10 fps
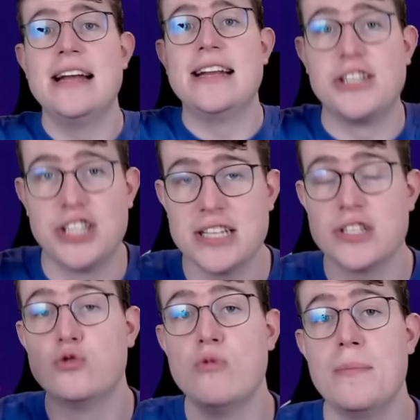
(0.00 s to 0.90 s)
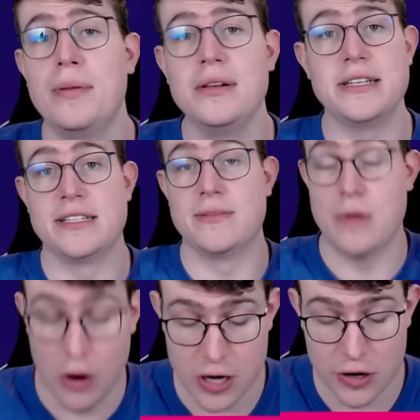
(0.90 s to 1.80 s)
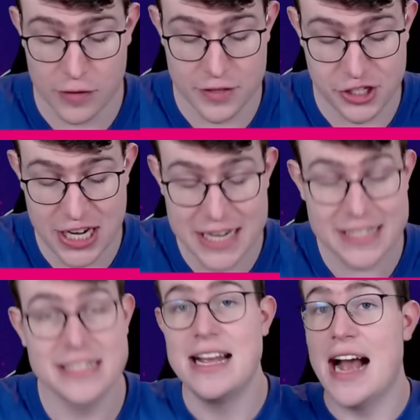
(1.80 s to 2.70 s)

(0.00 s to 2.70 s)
They're just two abilities out of this chest.